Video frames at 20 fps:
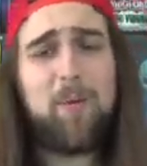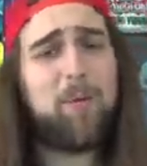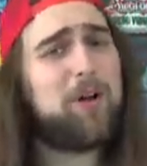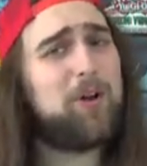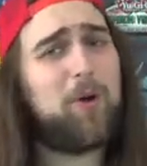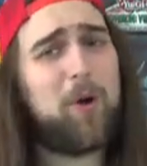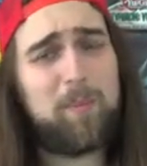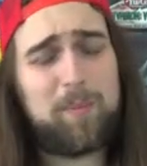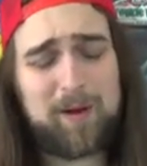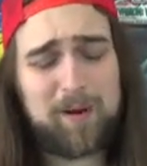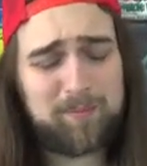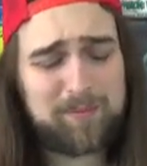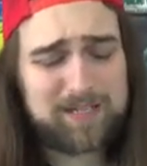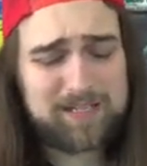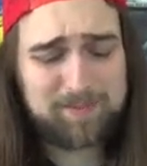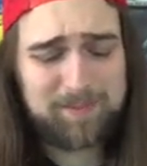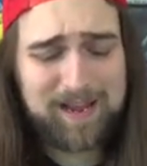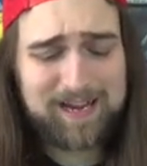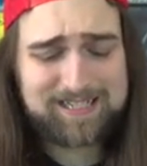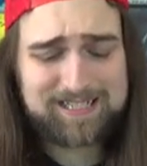when you open up these
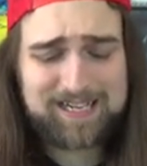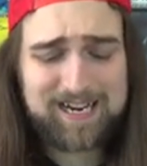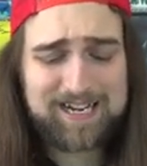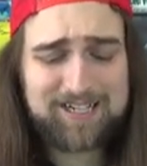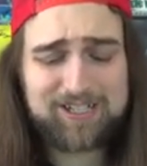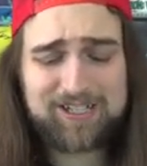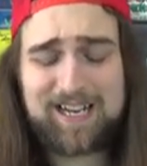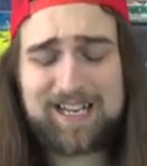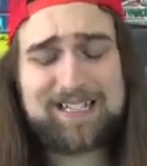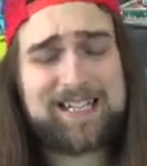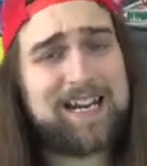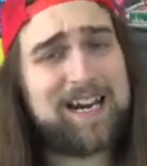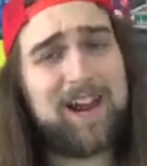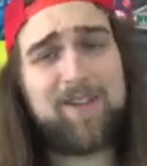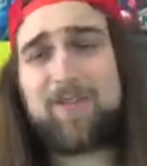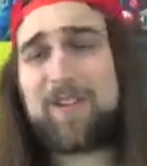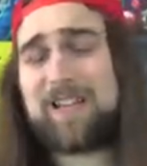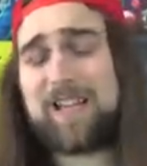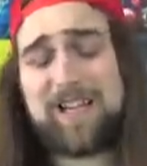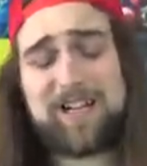packs, guys, you gotta take
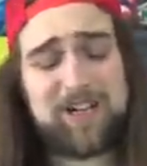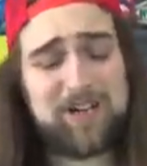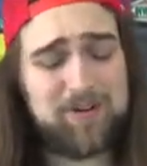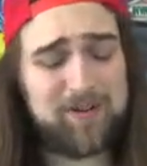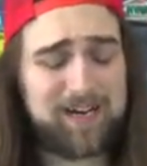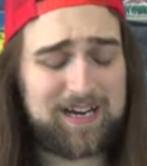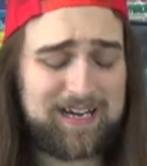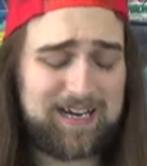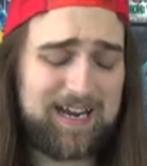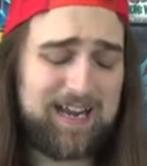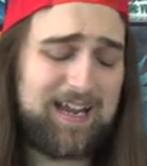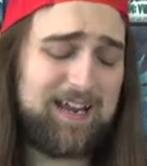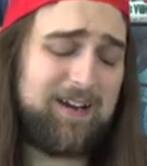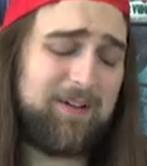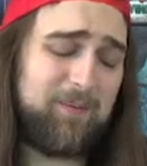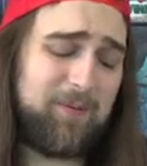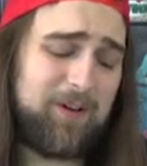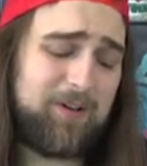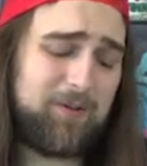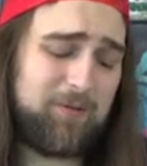everything that you can get,
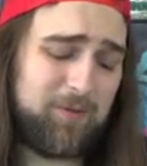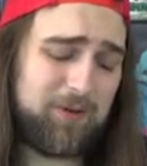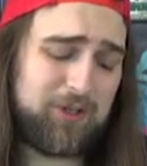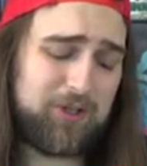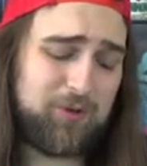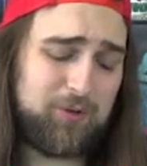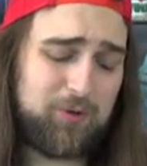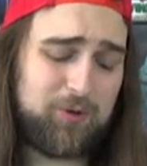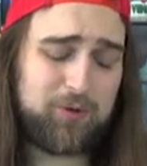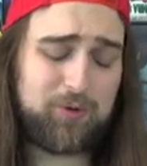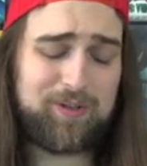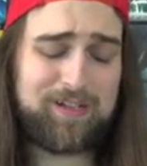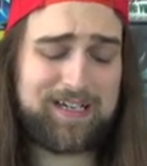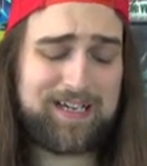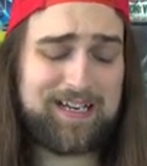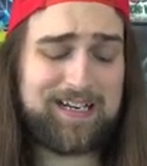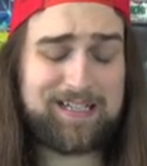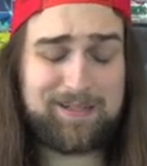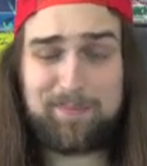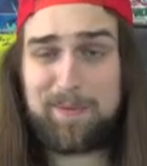and what what you usually
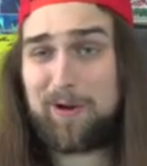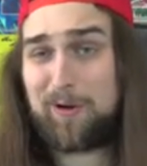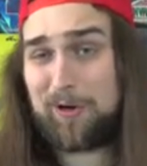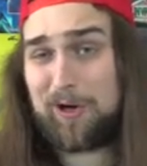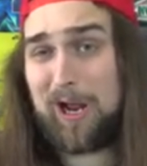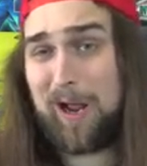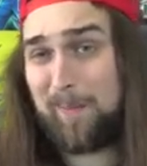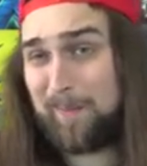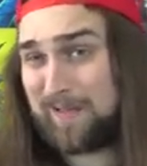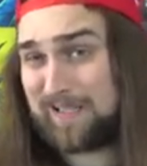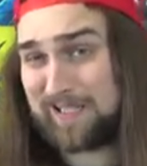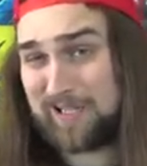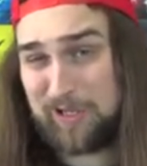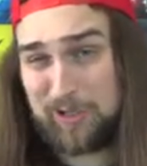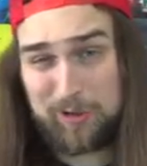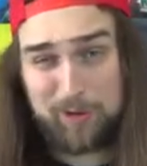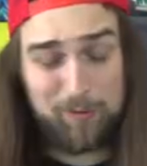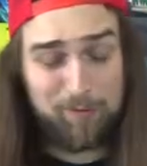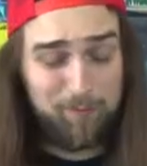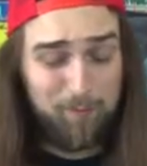get is better commons than
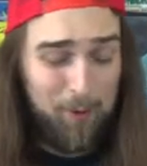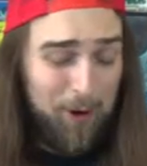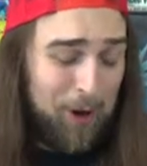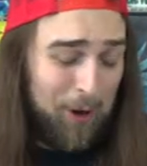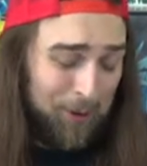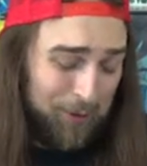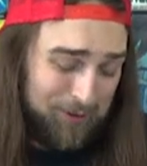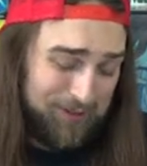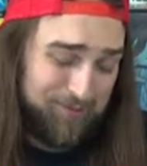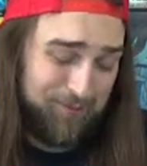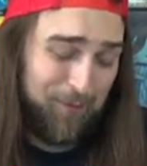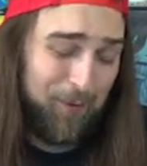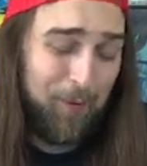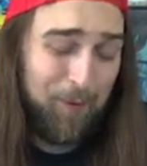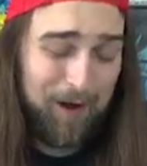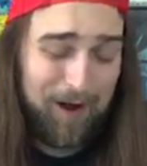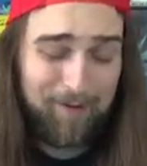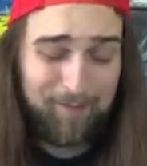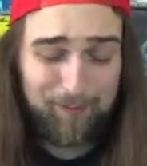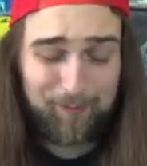you do foils for
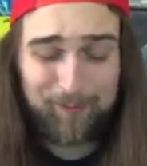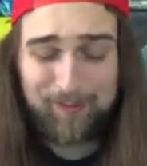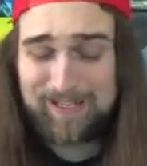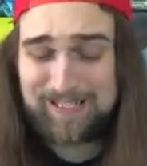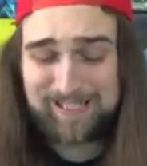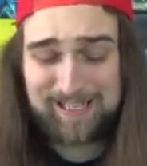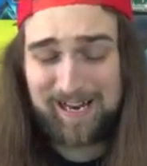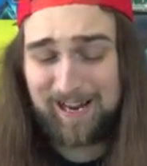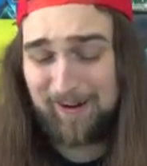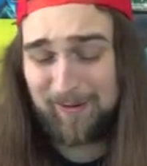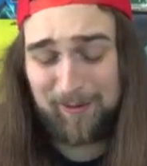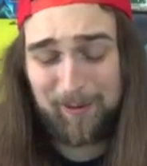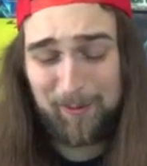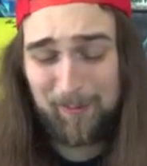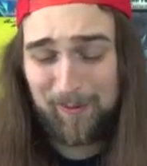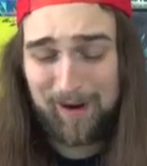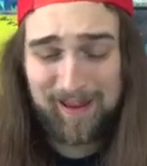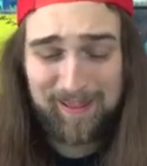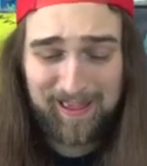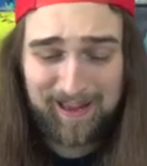whatever reason. I don't know
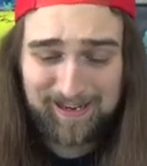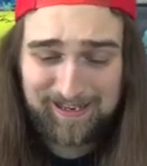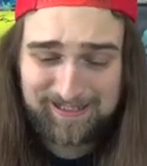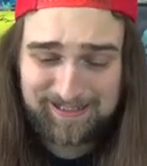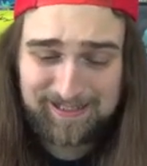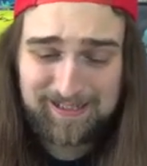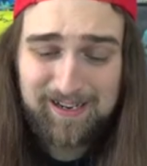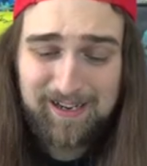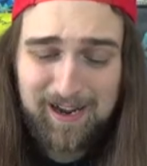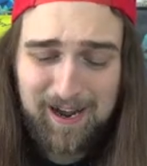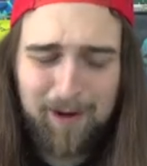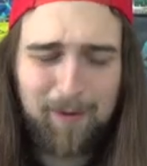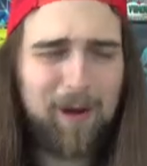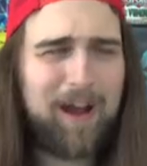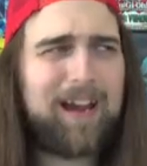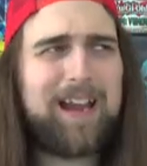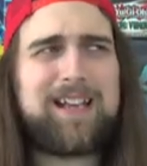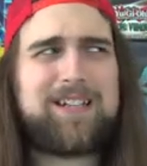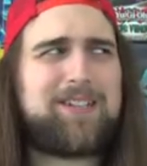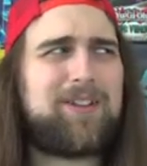why that is. Oh,
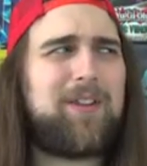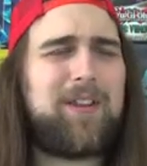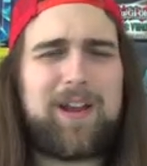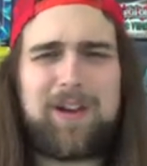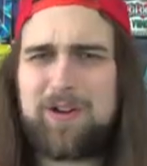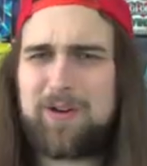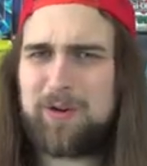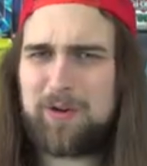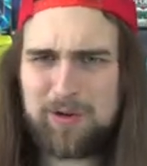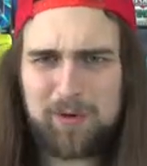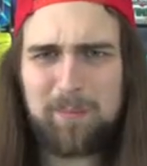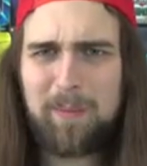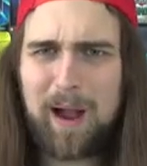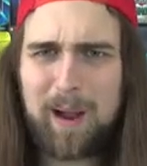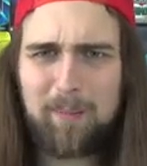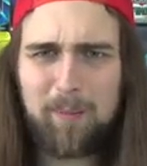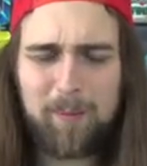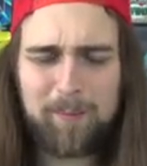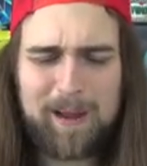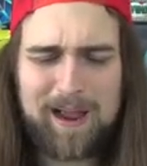I guess so that you, you buy
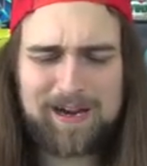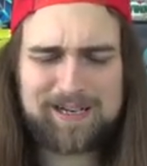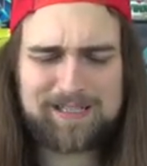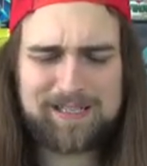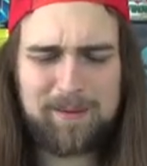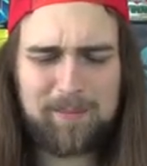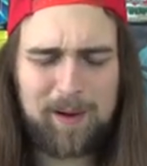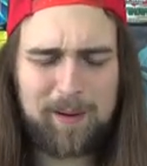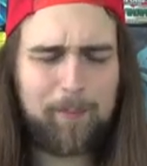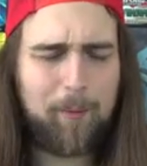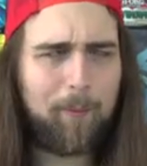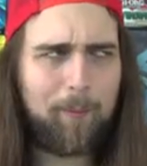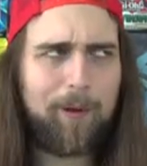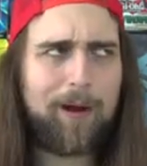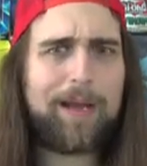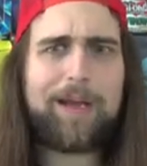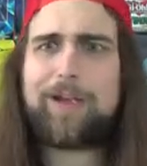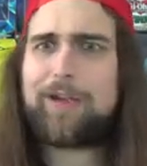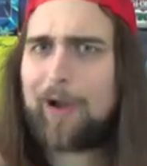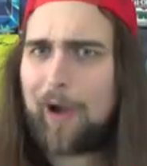more packs and they make more
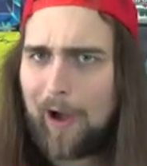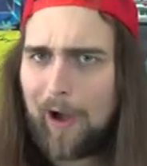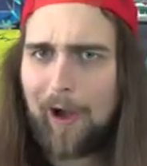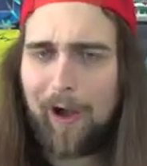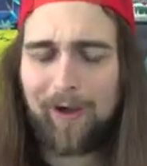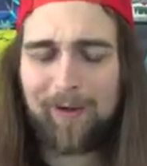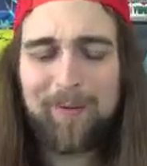money. Duh,